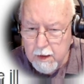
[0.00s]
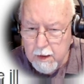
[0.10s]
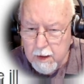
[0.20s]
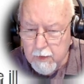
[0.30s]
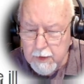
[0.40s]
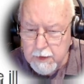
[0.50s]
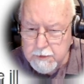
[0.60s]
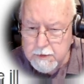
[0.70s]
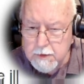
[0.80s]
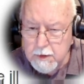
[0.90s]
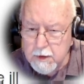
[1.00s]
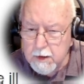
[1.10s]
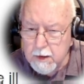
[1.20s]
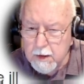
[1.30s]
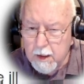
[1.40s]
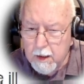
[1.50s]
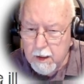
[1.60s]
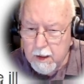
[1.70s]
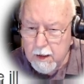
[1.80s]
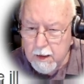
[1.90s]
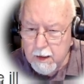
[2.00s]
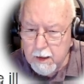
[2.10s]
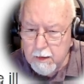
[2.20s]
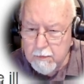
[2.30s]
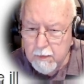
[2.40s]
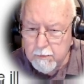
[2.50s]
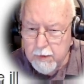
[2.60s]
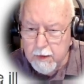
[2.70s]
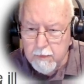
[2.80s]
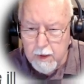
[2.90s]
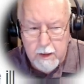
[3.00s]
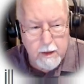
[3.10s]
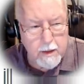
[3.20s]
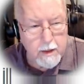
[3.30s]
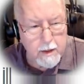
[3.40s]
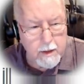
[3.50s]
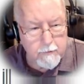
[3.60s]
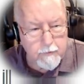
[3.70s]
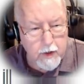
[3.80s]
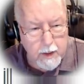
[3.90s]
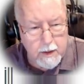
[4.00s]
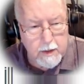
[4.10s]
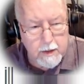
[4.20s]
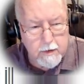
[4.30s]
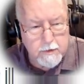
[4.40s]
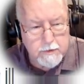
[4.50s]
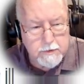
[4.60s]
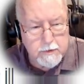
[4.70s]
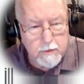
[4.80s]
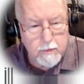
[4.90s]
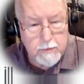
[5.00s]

Aeneas, uh, and bedridden for eight years, who was